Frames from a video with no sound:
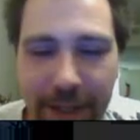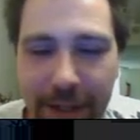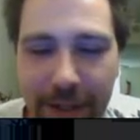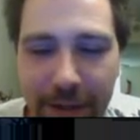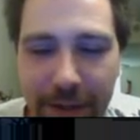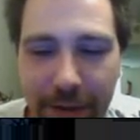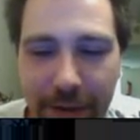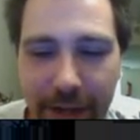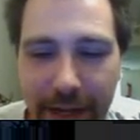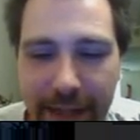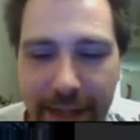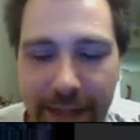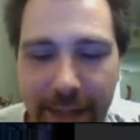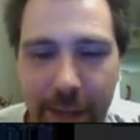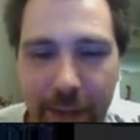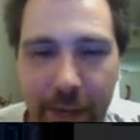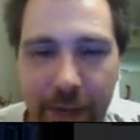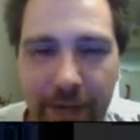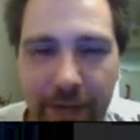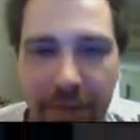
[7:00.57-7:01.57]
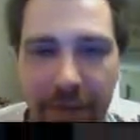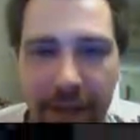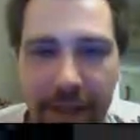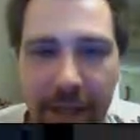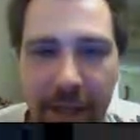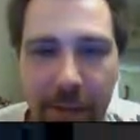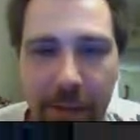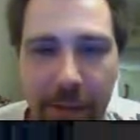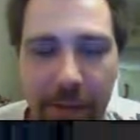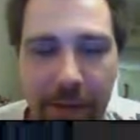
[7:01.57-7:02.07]
too, guys, I'm doing the face
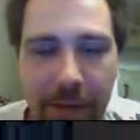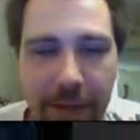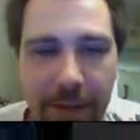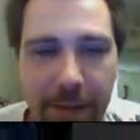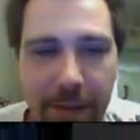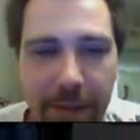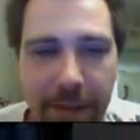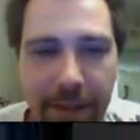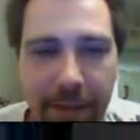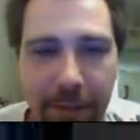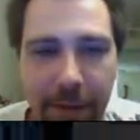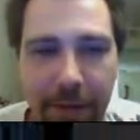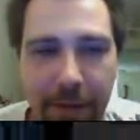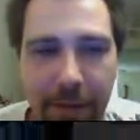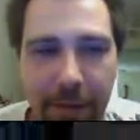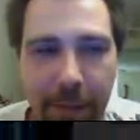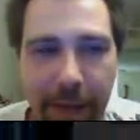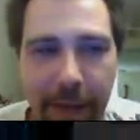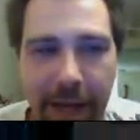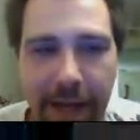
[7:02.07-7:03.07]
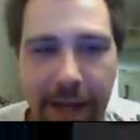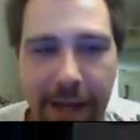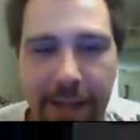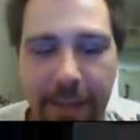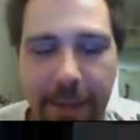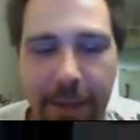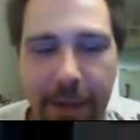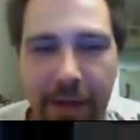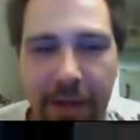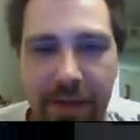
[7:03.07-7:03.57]
cam with this because I really feel bad because I'm
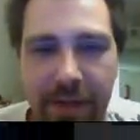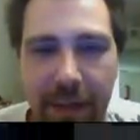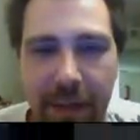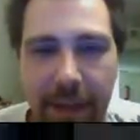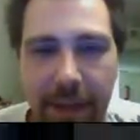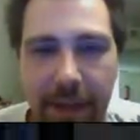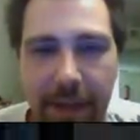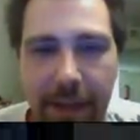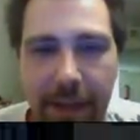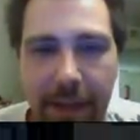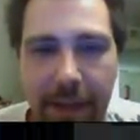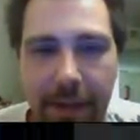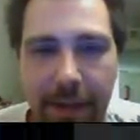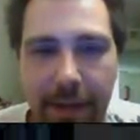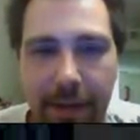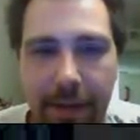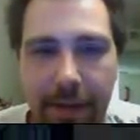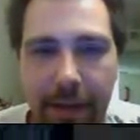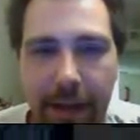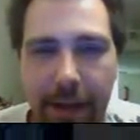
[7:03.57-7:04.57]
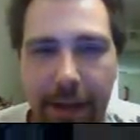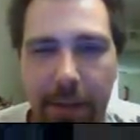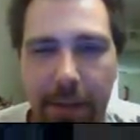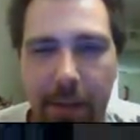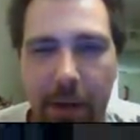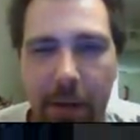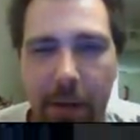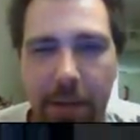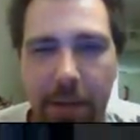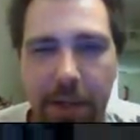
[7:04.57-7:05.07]
not going to have time to edit it. I
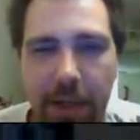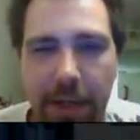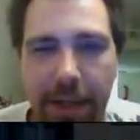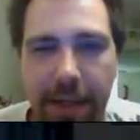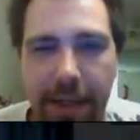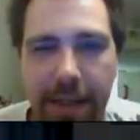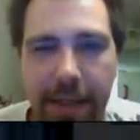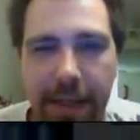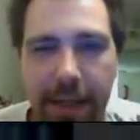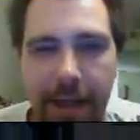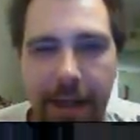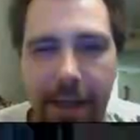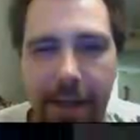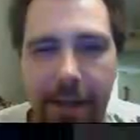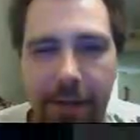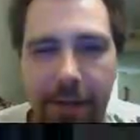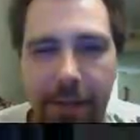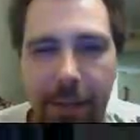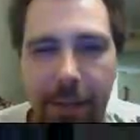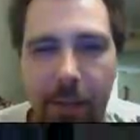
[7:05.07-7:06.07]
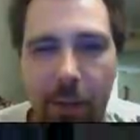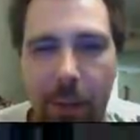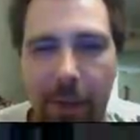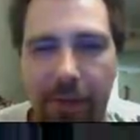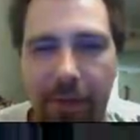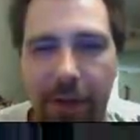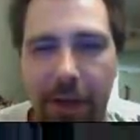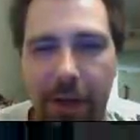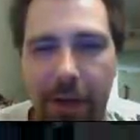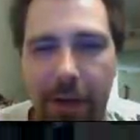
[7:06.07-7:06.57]
promise you guys I'd edit this. Be one
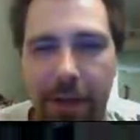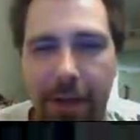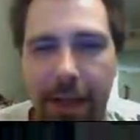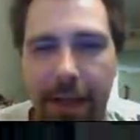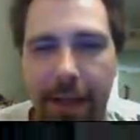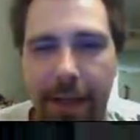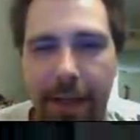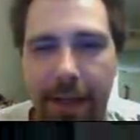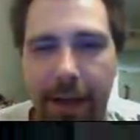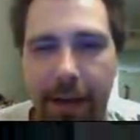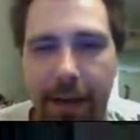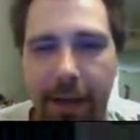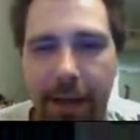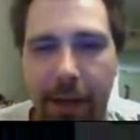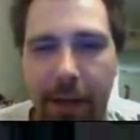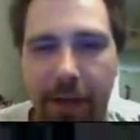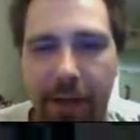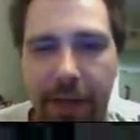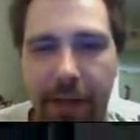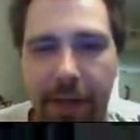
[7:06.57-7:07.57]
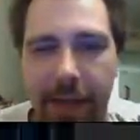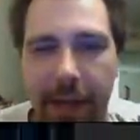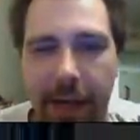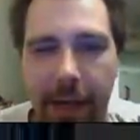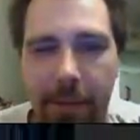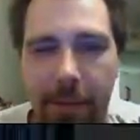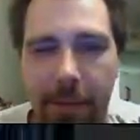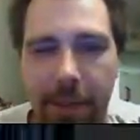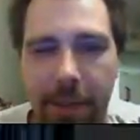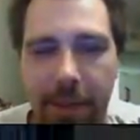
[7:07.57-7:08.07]
of my videos I edit, and now I don't have
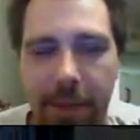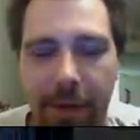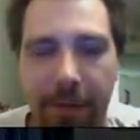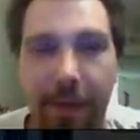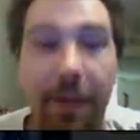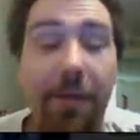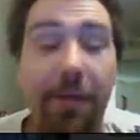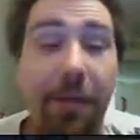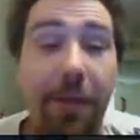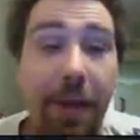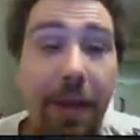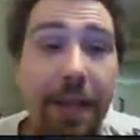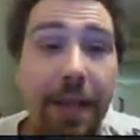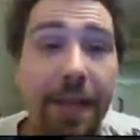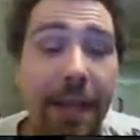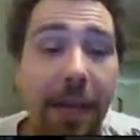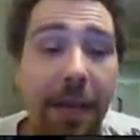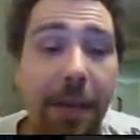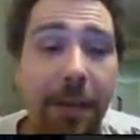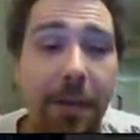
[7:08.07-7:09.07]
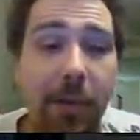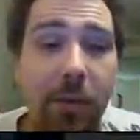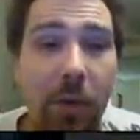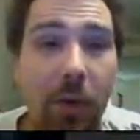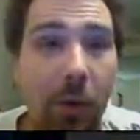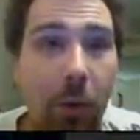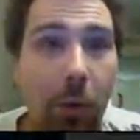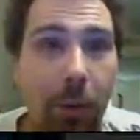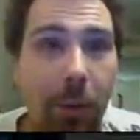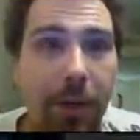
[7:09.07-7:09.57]
time. So I figured a face cam because we
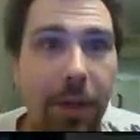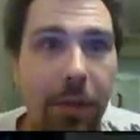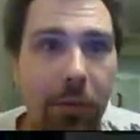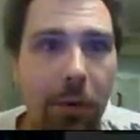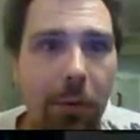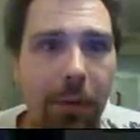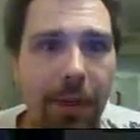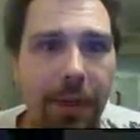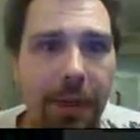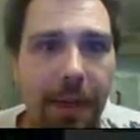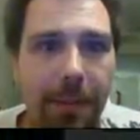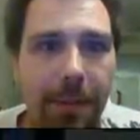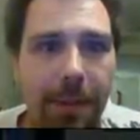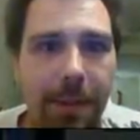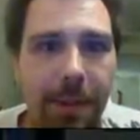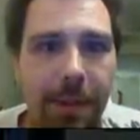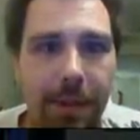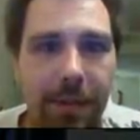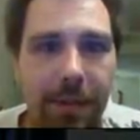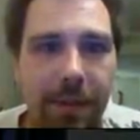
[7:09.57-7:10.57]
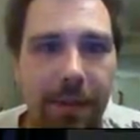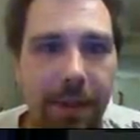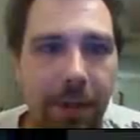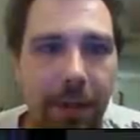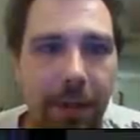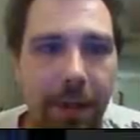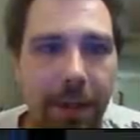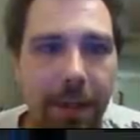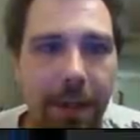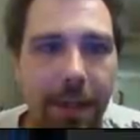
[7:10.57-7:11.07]
don't normally do it with this episode. This is a
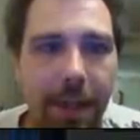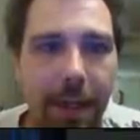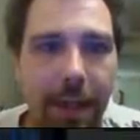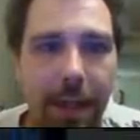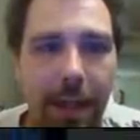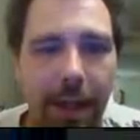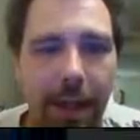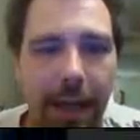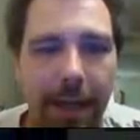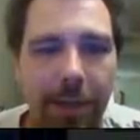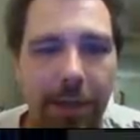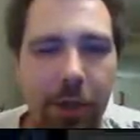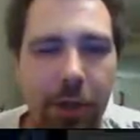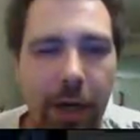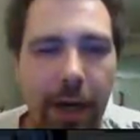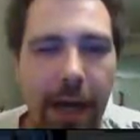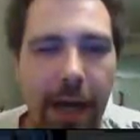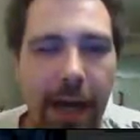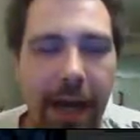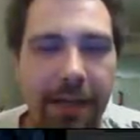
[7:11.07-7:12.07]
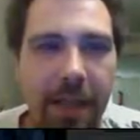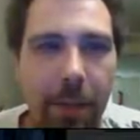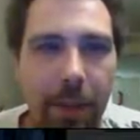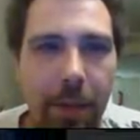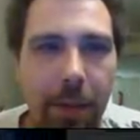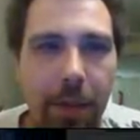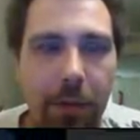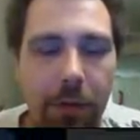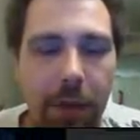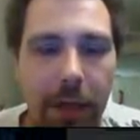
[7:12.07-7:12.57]
series. I try to have
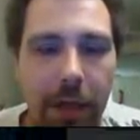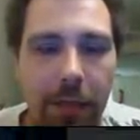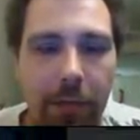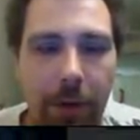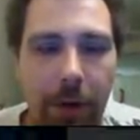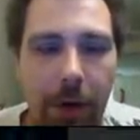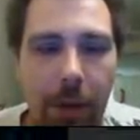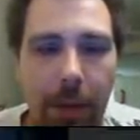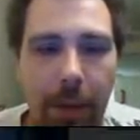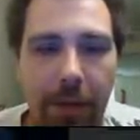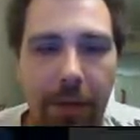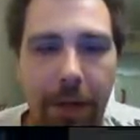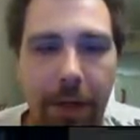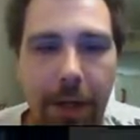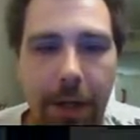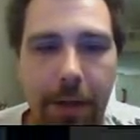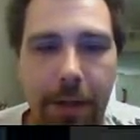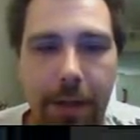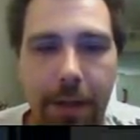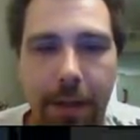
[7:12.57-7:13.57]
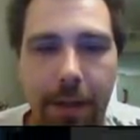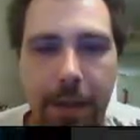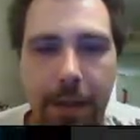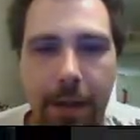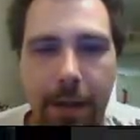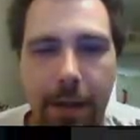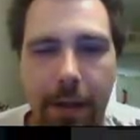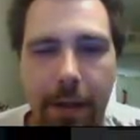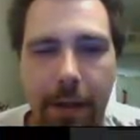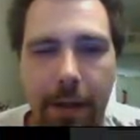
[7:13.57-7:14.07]
something unique for all my videos.
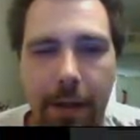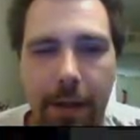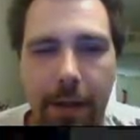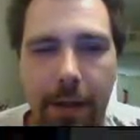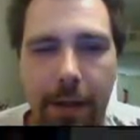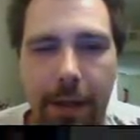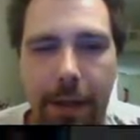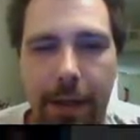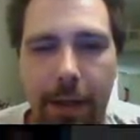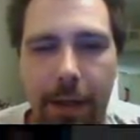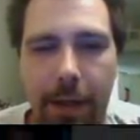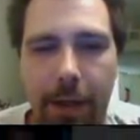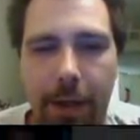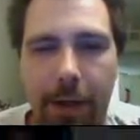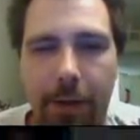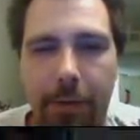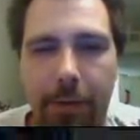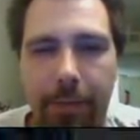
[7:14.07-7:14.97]
Like, you know,